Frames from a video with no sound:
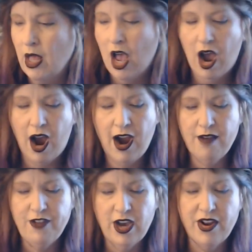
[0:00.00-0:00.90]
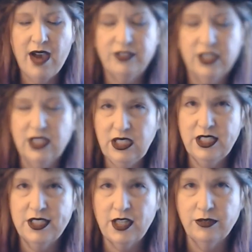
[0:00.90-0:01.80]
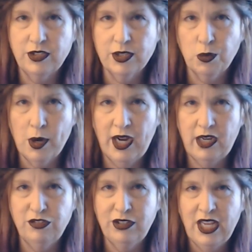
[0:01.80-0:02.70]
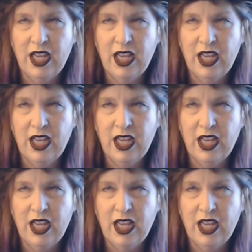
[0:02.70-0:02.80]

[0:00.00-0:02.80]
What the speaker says: I have found having these stones around